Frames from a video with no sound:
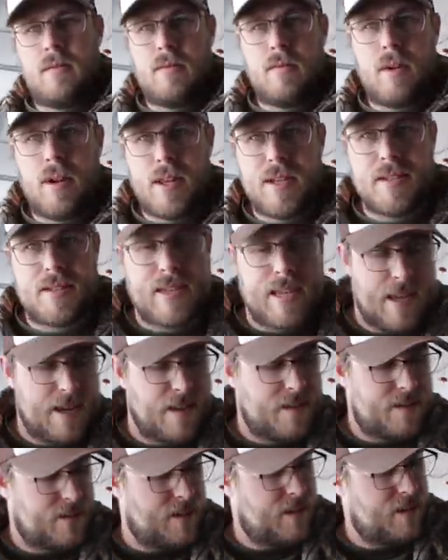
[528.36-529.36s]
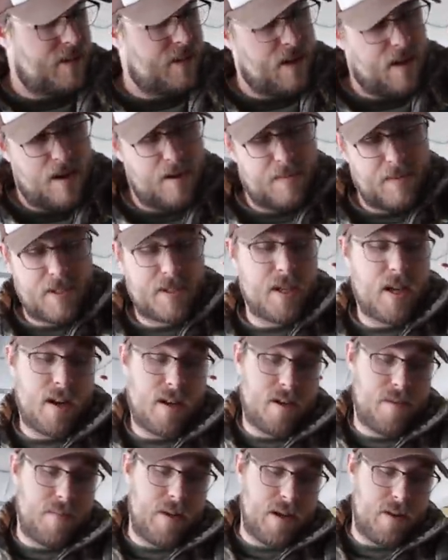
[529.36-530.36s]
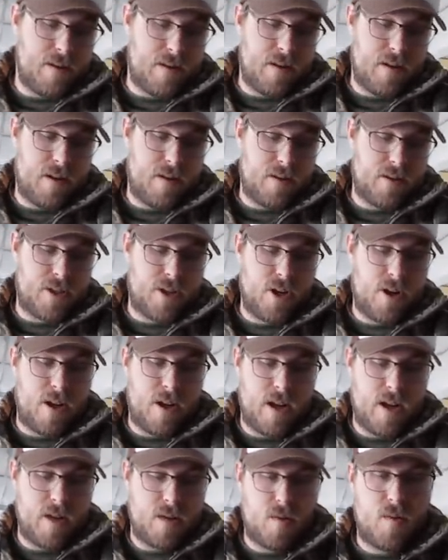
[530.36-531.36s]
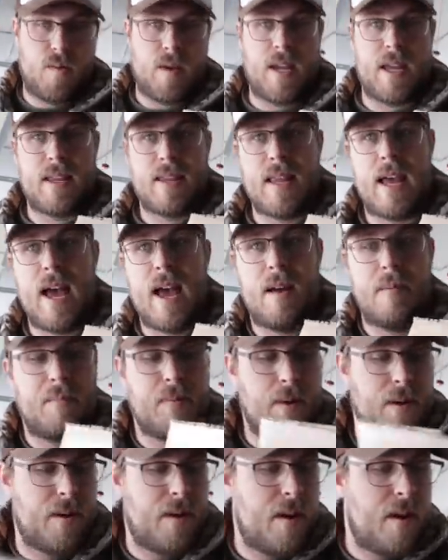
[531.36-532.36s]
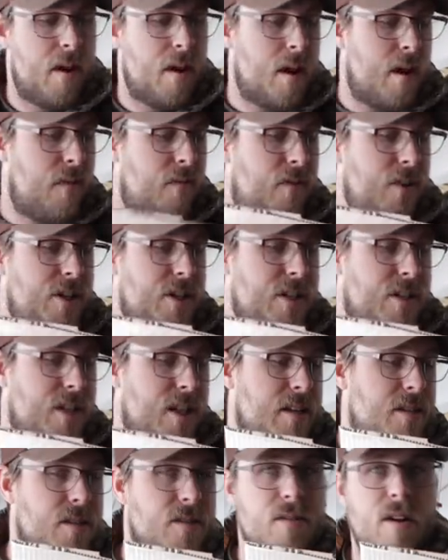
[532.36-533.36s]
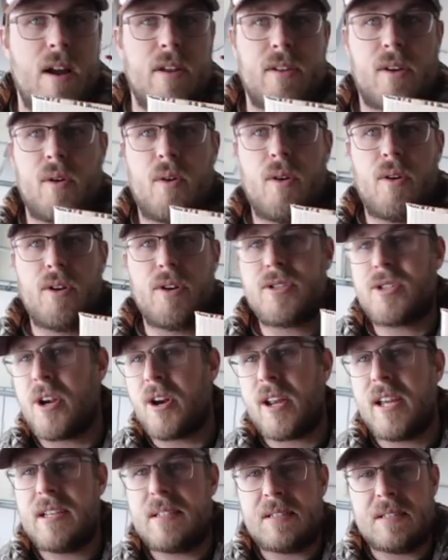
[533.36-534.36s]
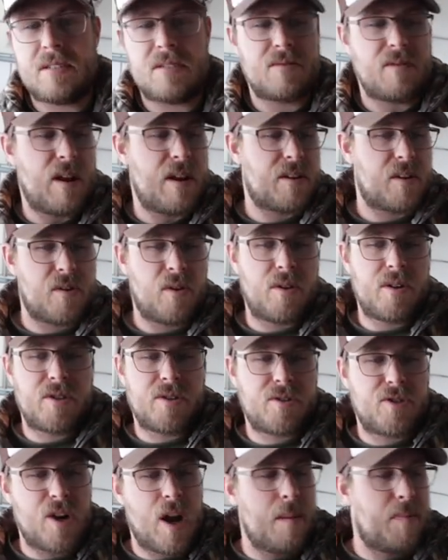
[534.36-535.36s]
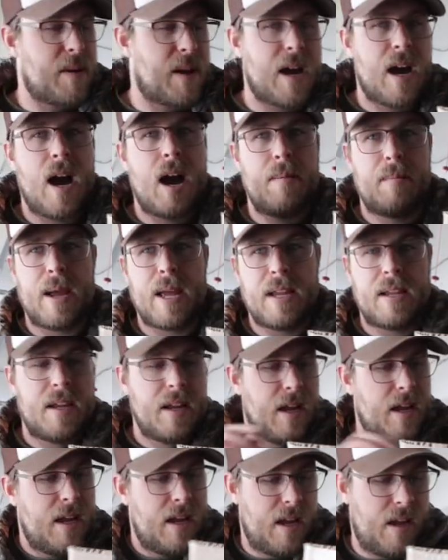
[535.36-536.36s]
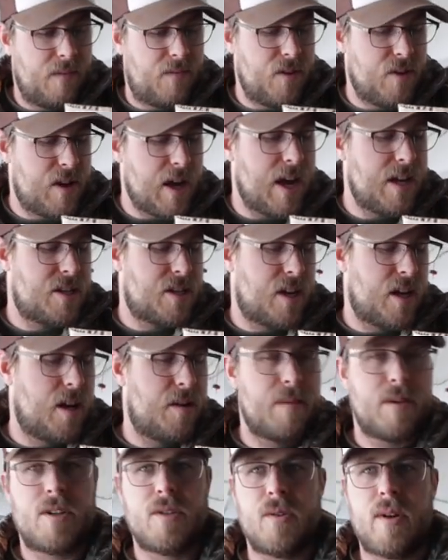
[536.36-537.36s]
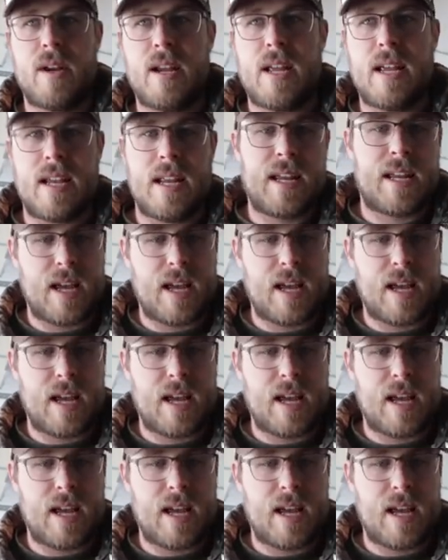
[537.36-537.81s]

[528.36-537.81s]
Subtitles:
one of these days that I'm excited about, and I'll show you guys when we get that. But fishing season's around the corner, turkey season's around the corner, so drop a comment if you guys are gonna be doing any